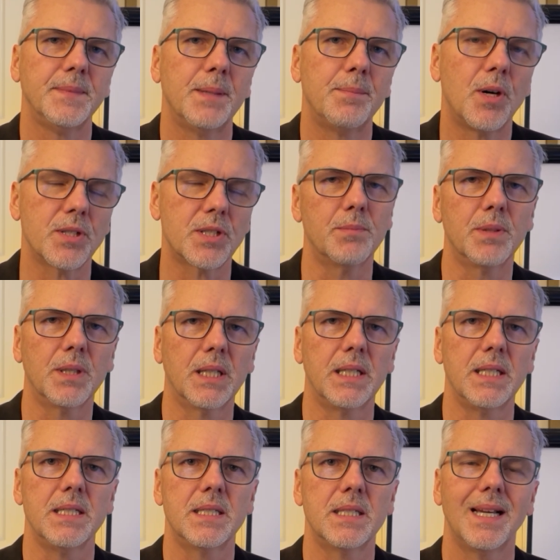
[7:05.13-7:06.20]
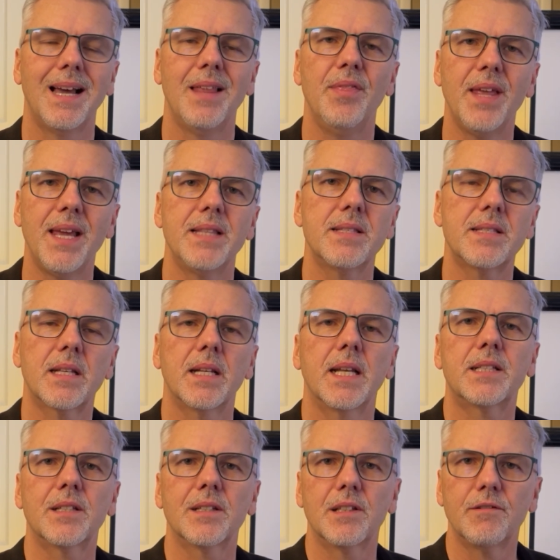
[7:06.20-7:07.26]
possibilities and then
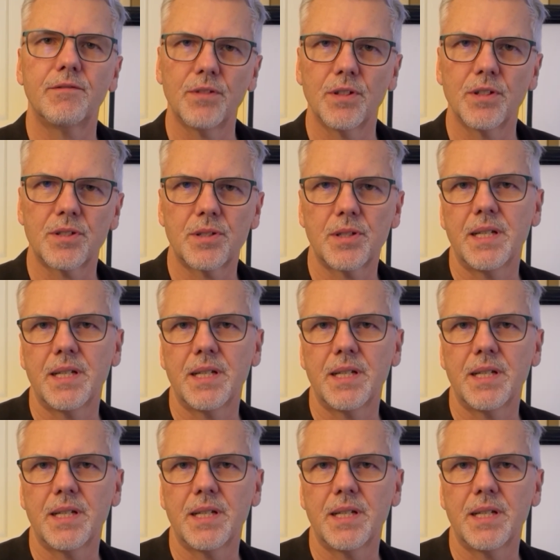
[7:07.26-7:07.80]
selected the first